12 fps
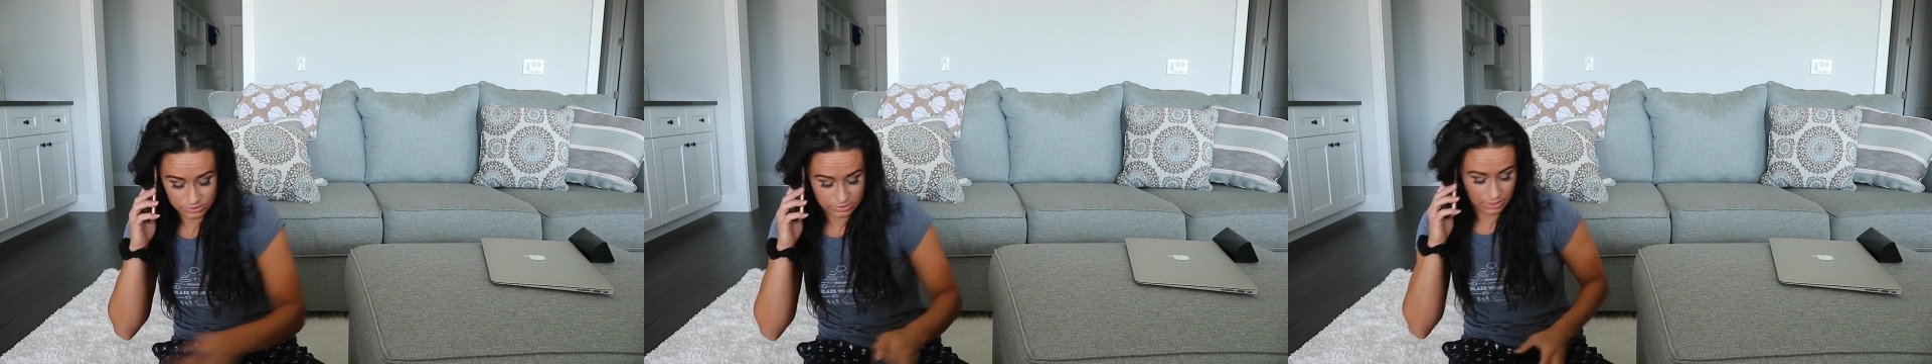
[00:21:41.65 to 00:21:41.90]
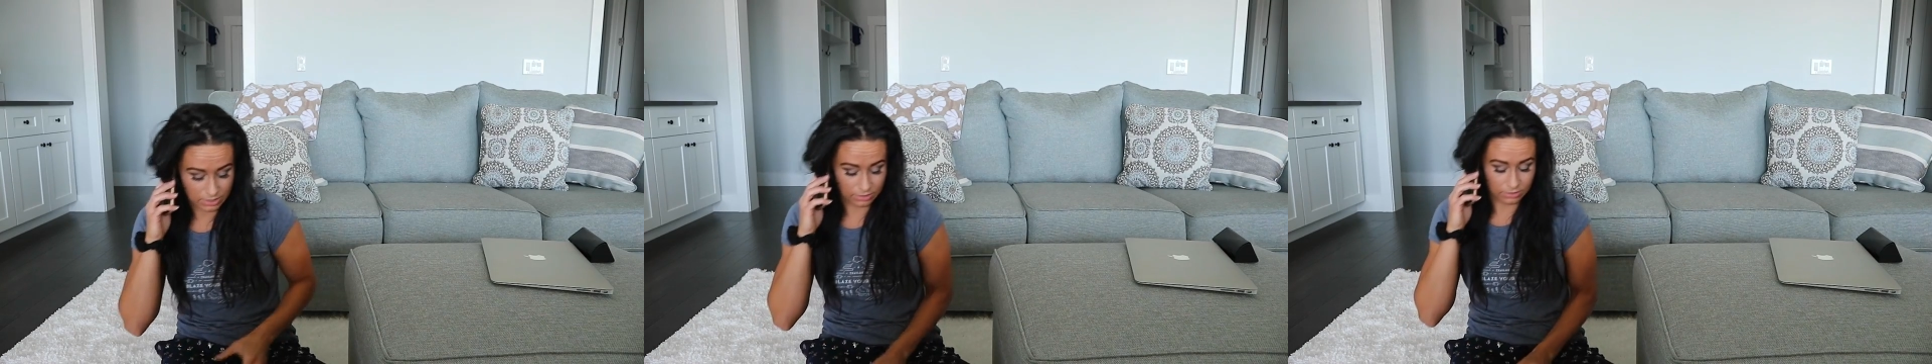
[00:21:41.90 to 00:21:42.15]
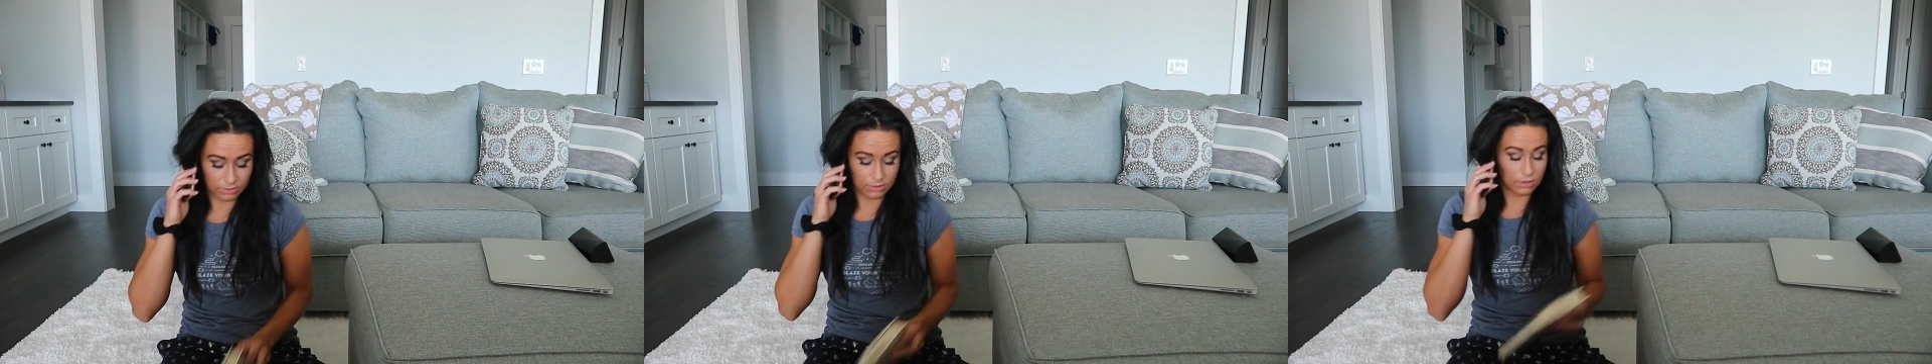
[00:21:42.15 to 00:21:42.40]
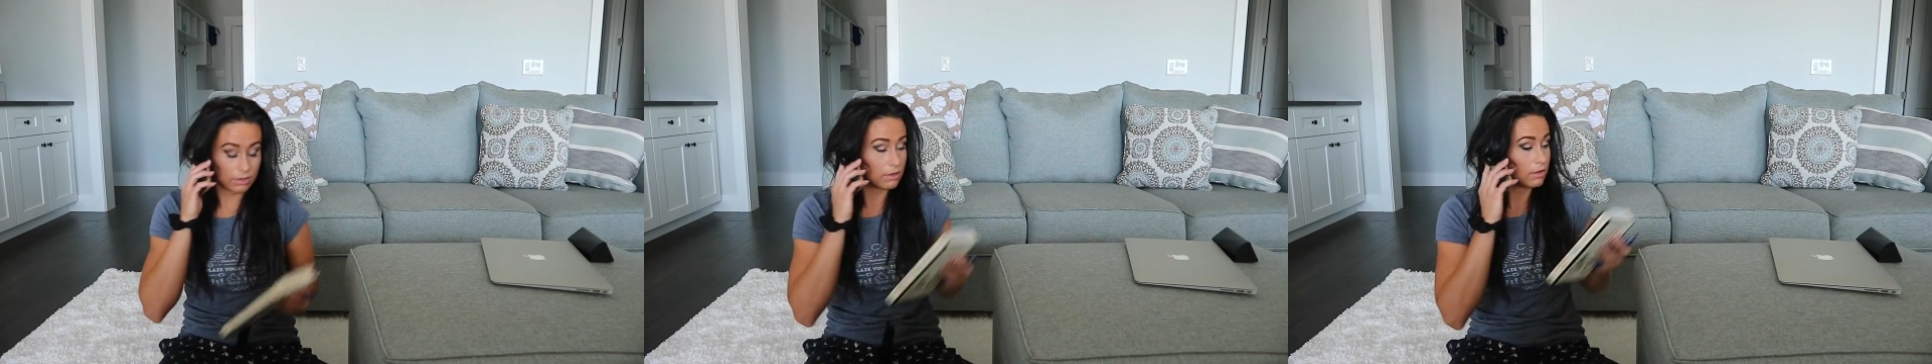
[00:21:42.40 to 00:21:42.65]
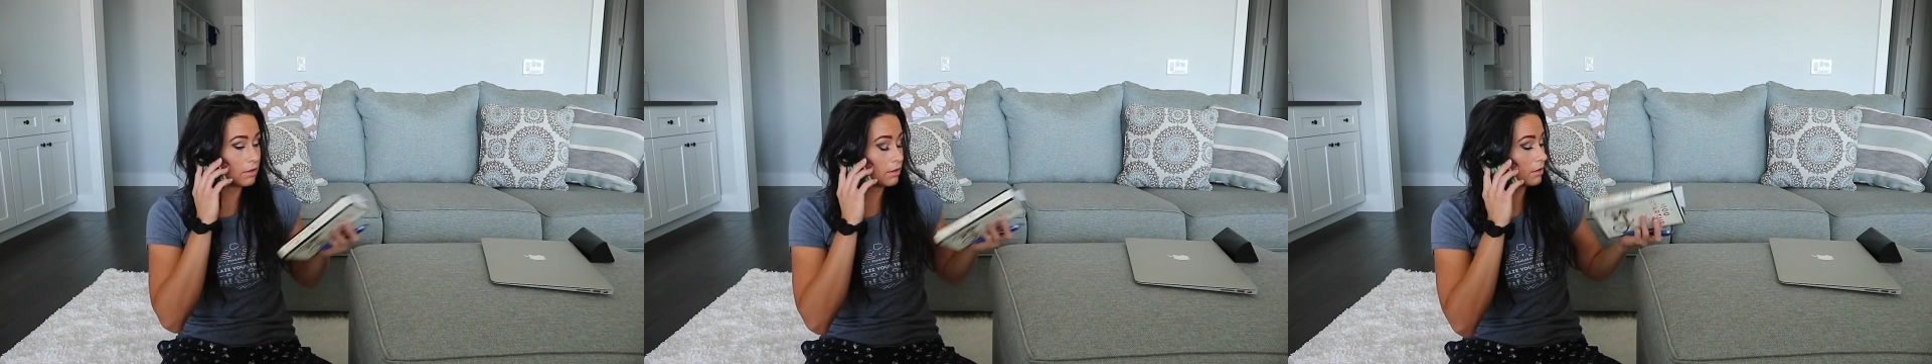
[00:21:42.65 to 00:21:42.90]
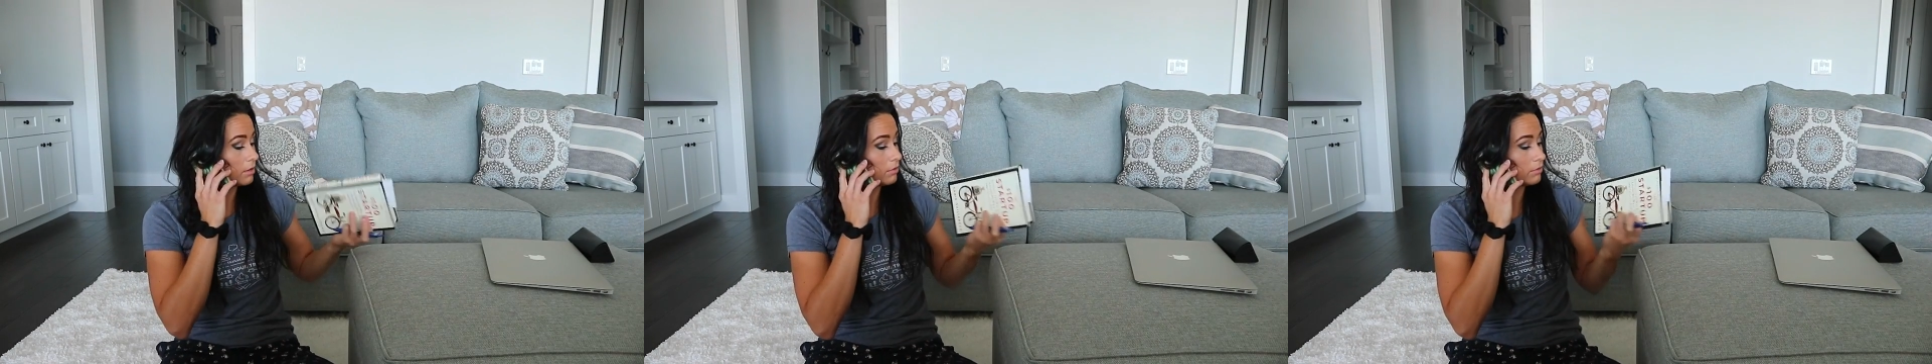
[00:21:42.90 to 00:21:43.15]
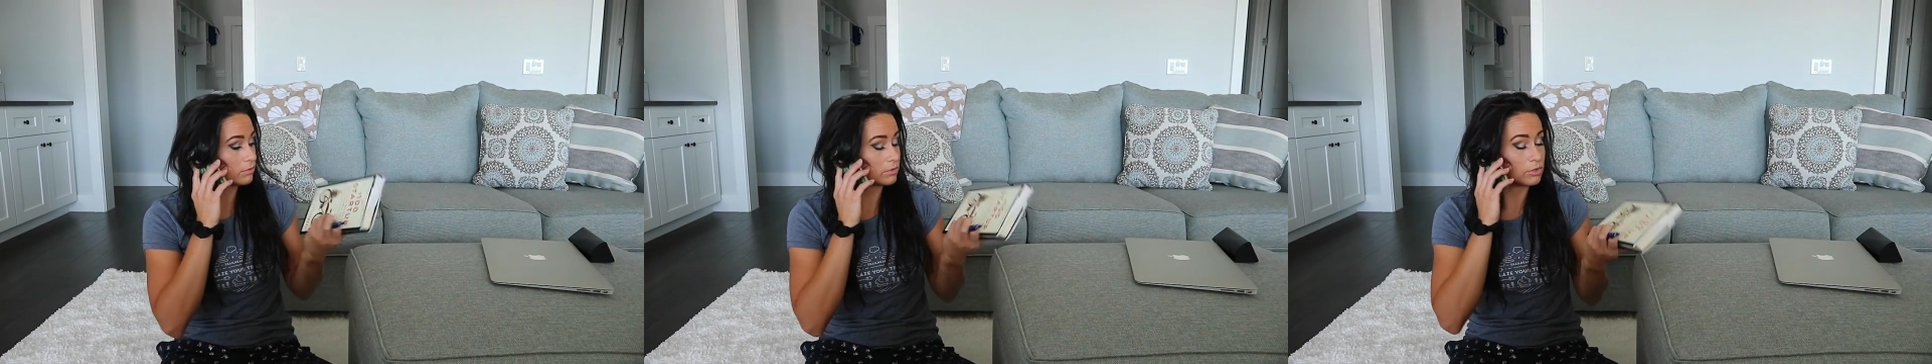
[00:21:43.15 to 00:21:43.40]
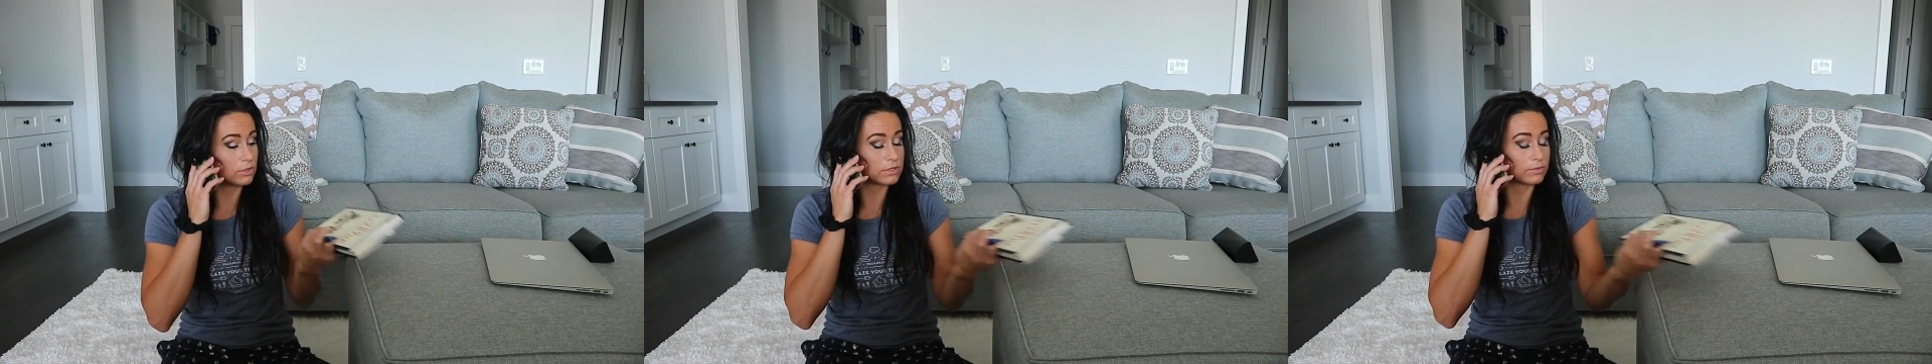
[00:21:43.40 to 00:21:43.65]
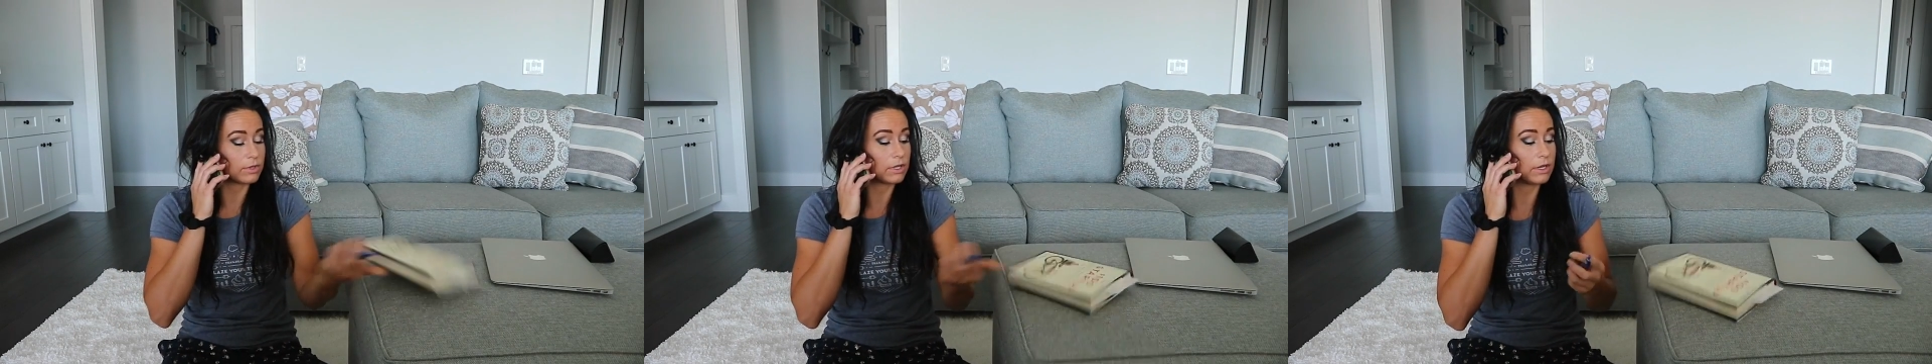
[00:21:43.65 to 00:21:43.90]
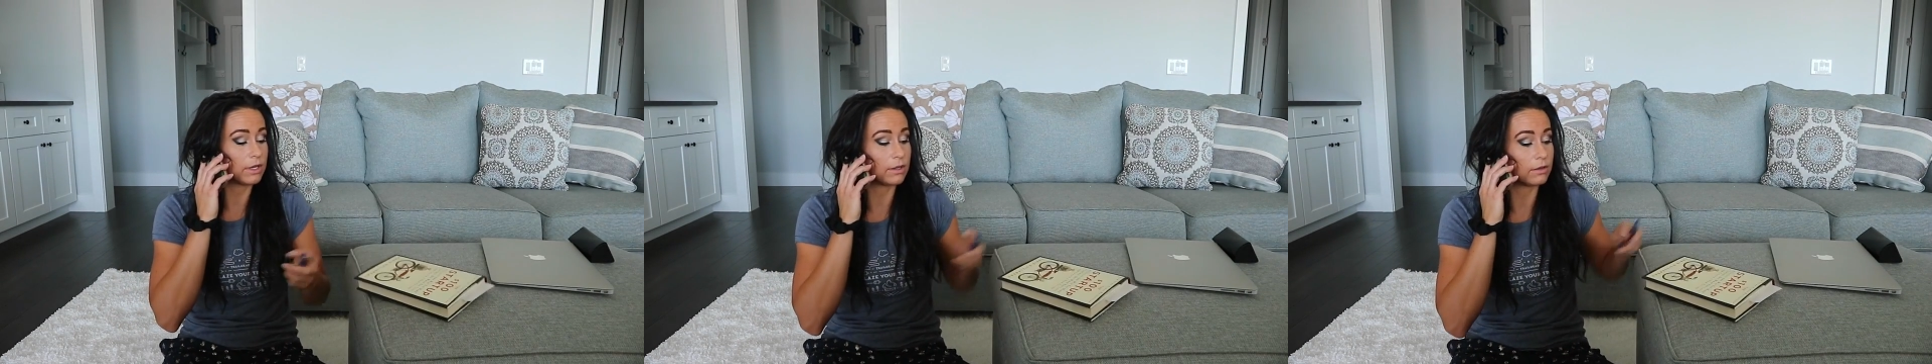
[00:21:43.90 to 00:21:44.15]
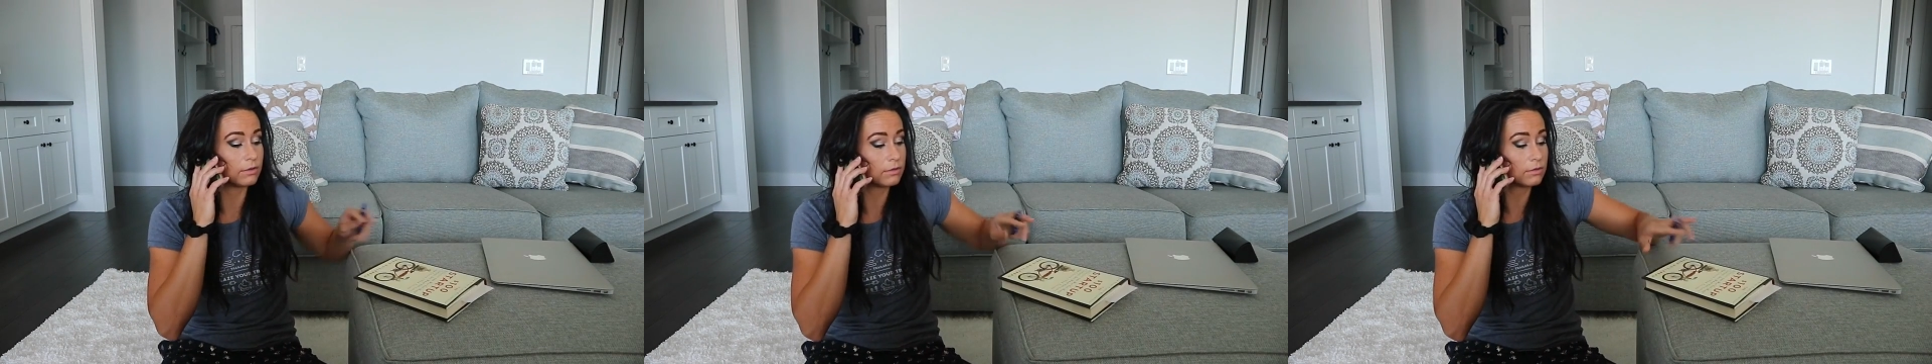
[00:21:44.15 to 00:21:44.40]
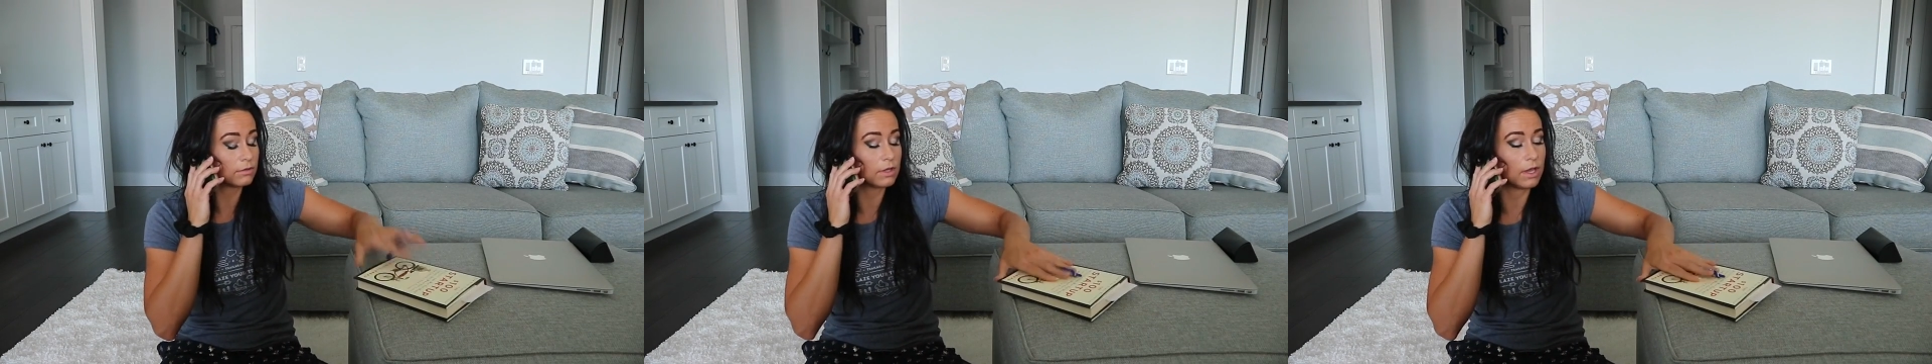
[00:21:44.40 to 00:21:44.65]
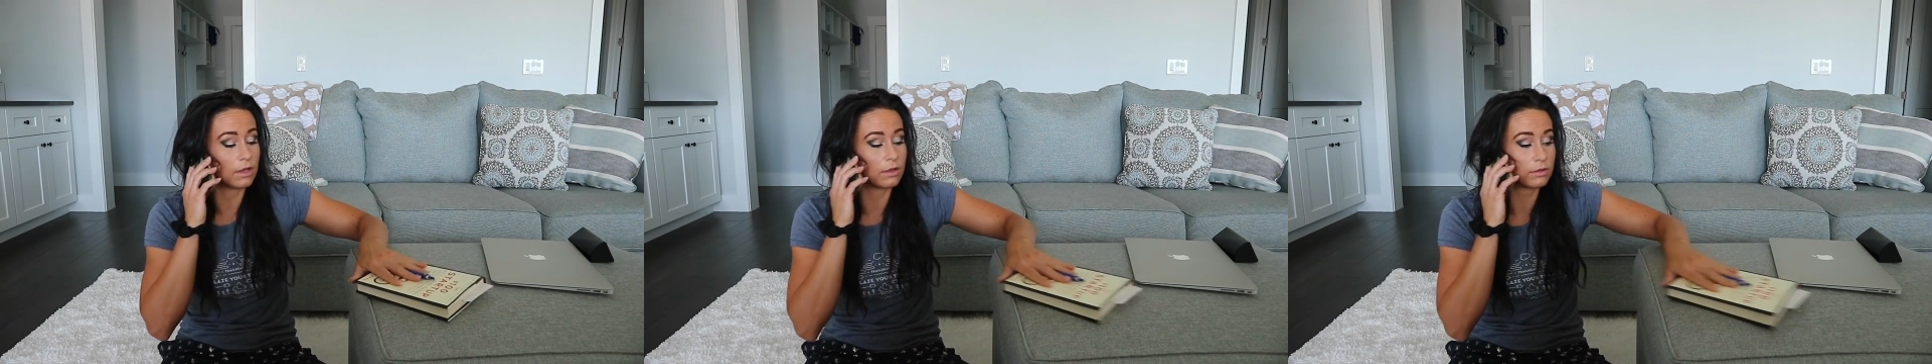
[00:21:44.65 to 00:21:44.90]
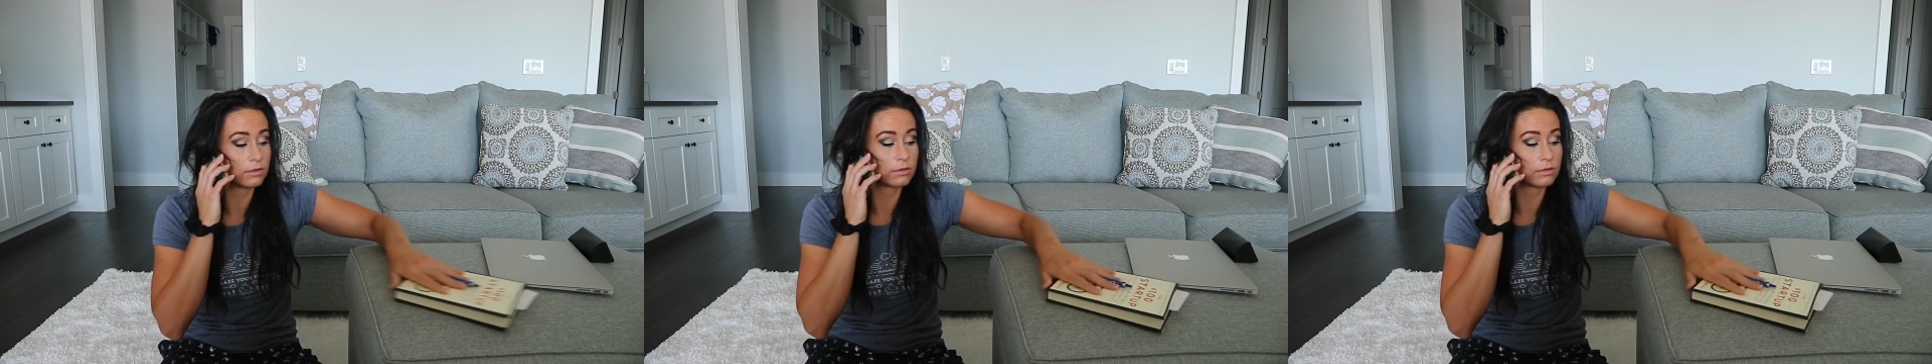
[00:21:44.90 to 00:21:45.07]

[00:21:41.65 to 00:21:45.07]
just doing some cleaning. Yeah.